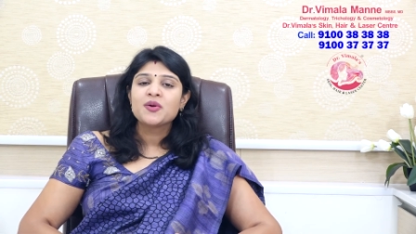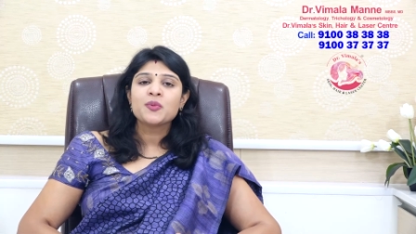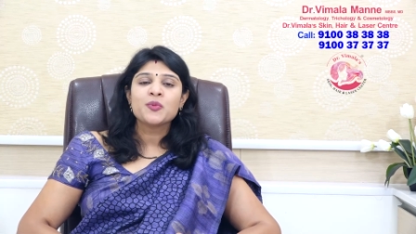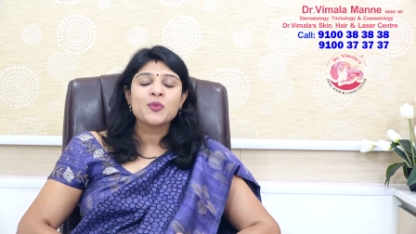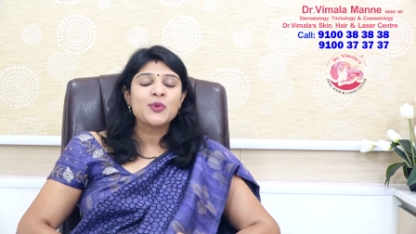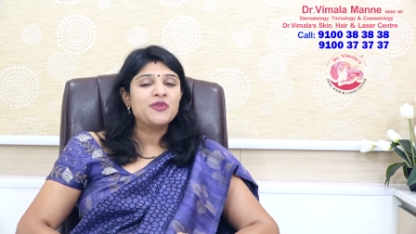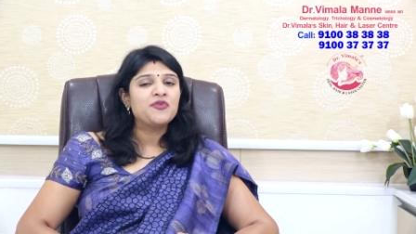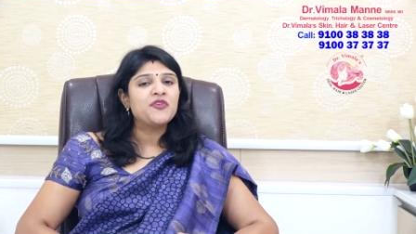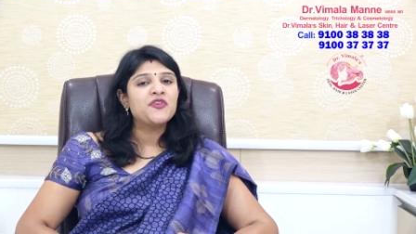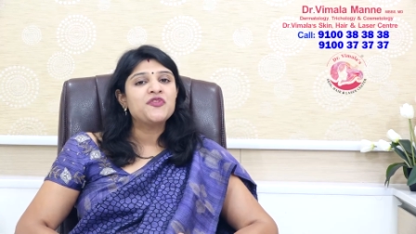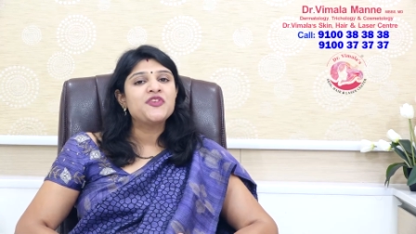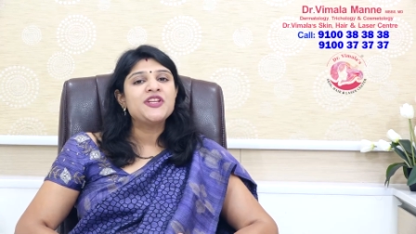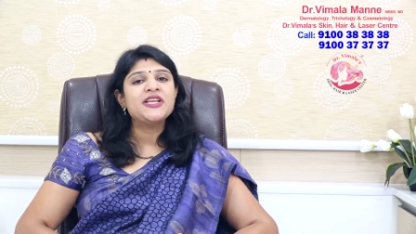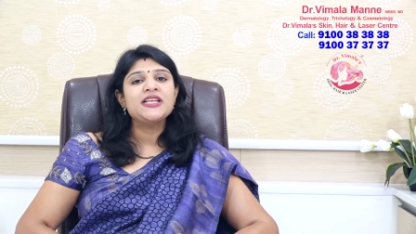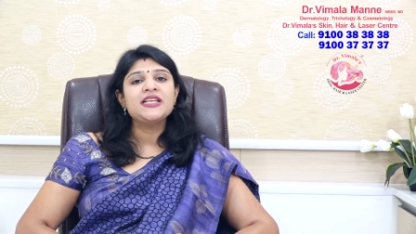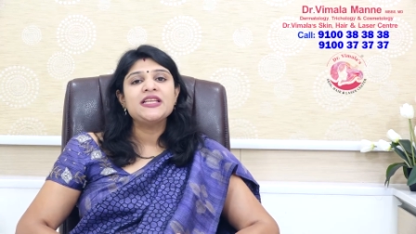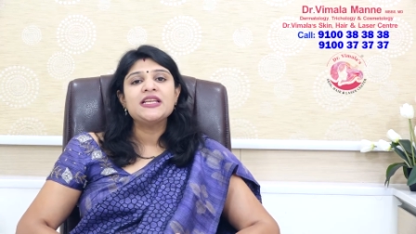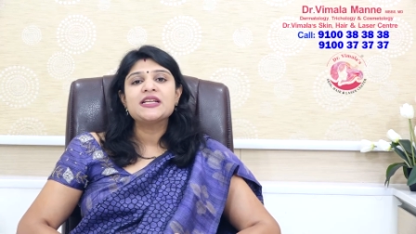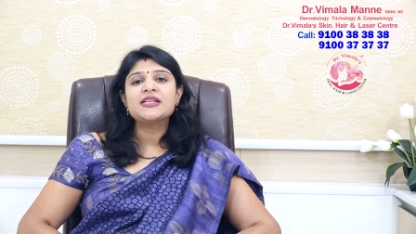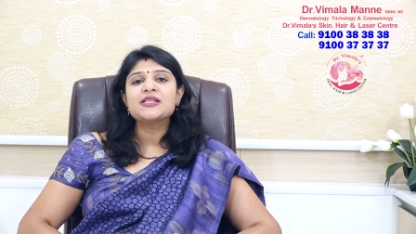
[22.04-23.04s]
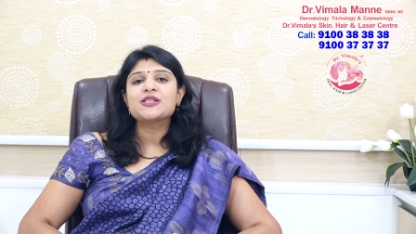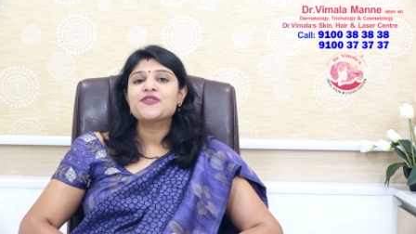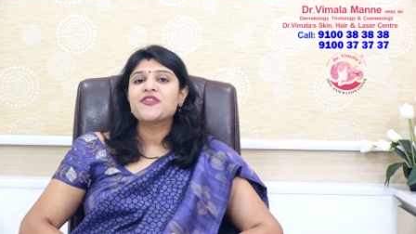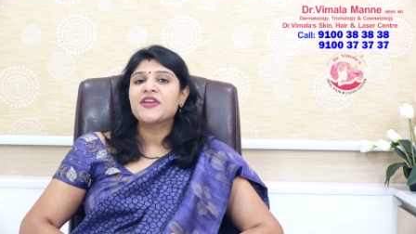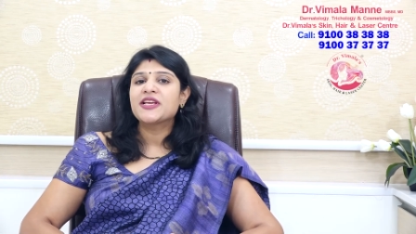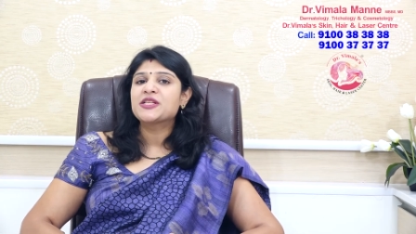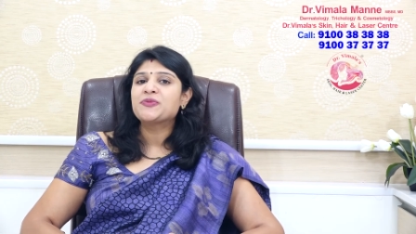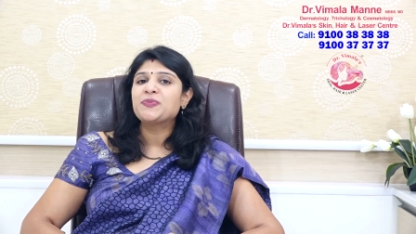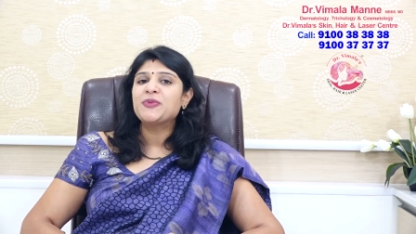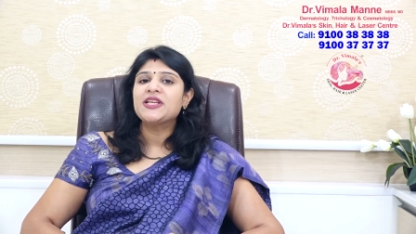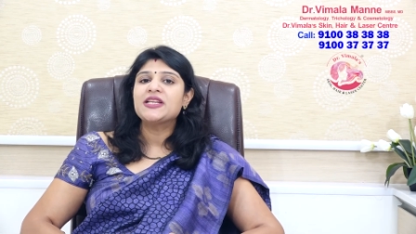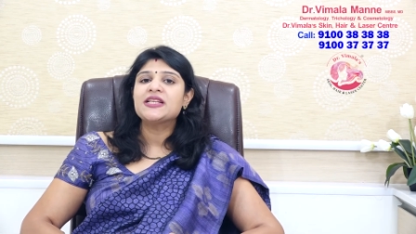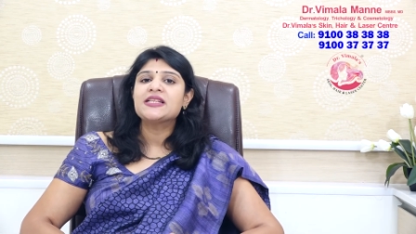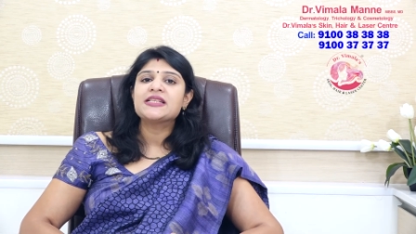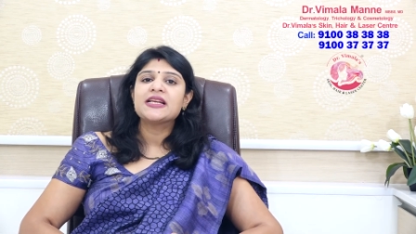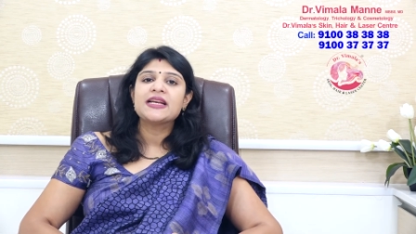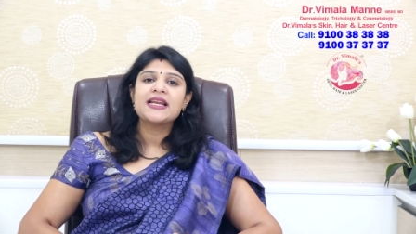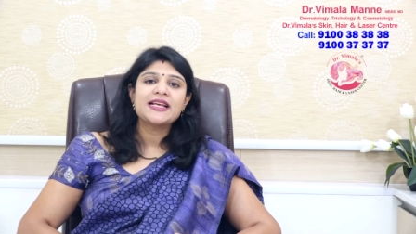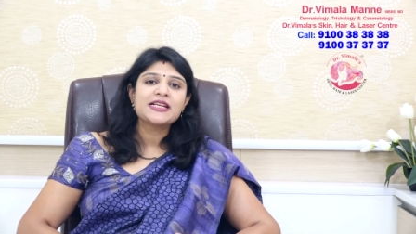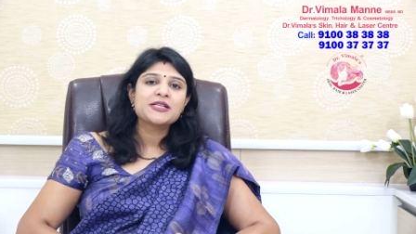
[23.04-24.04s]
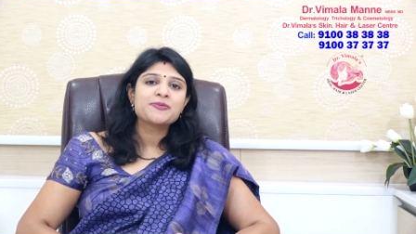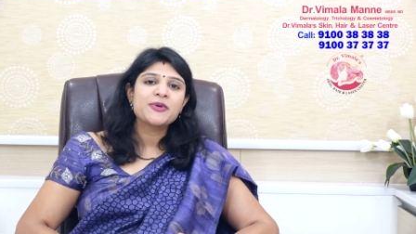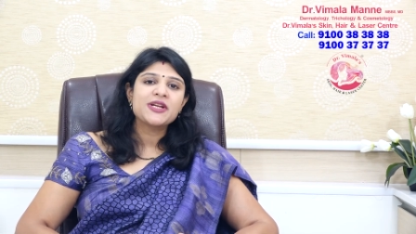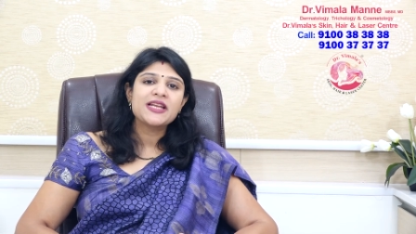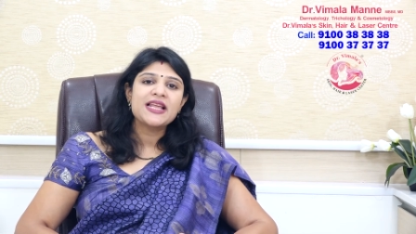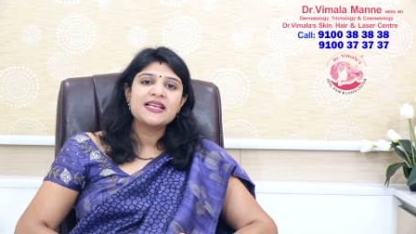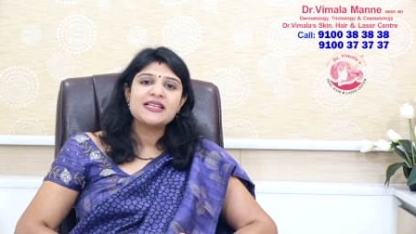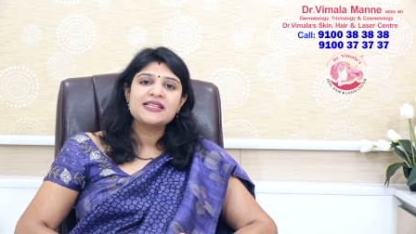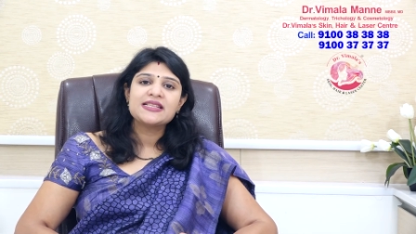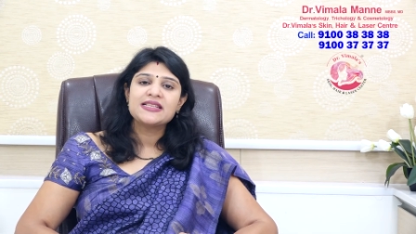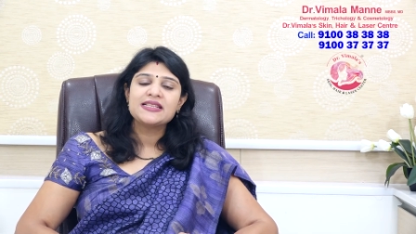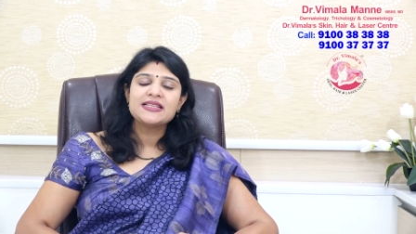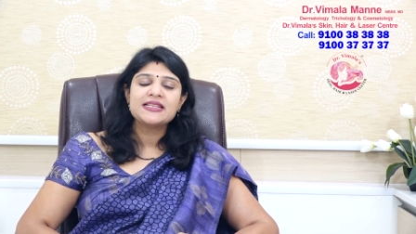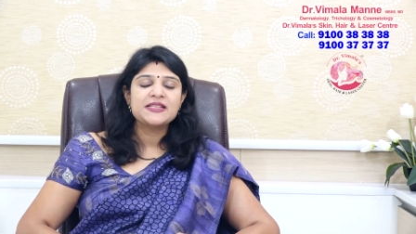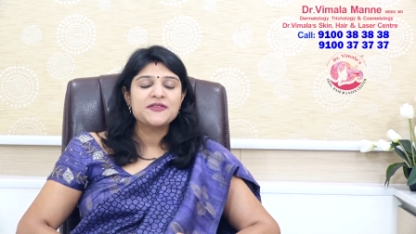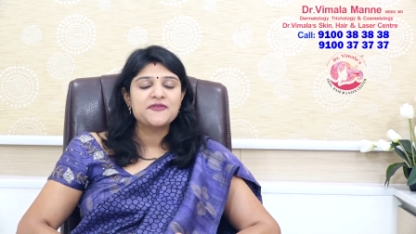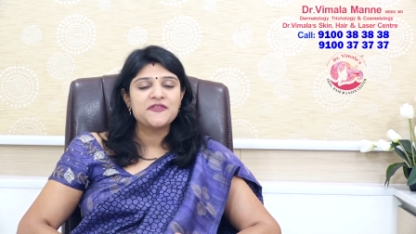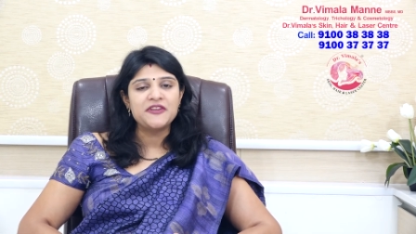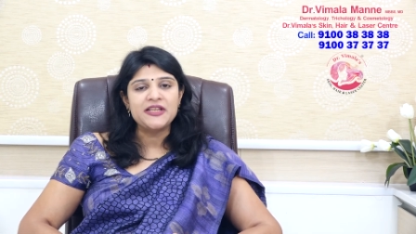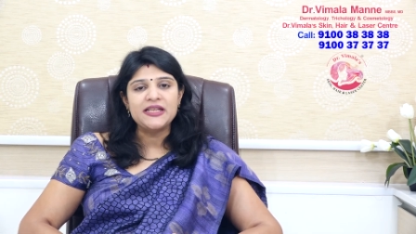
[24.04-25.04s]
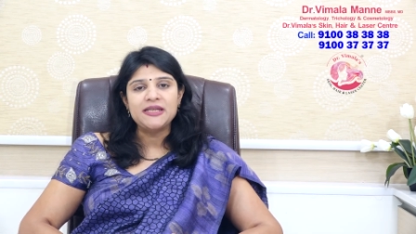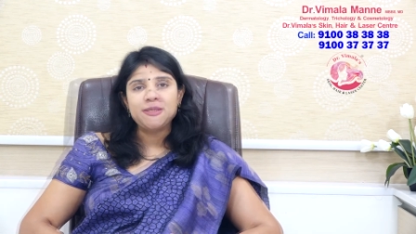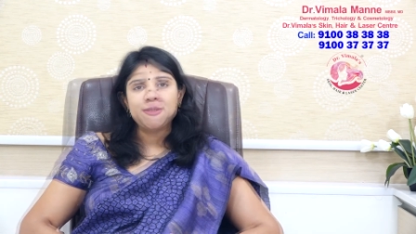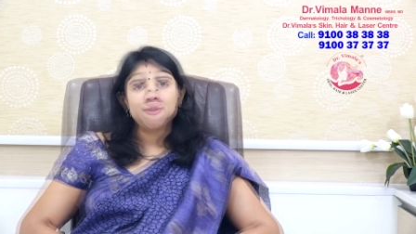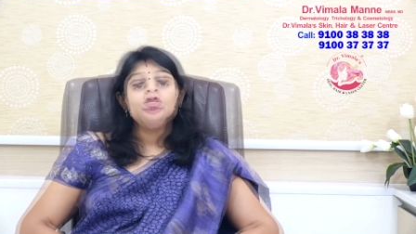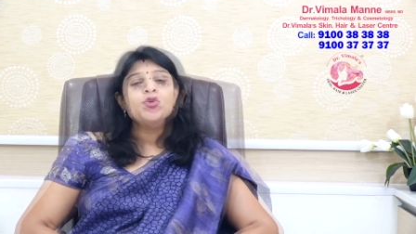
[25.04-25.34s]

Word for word: with 15 years of experience and expertise in this field.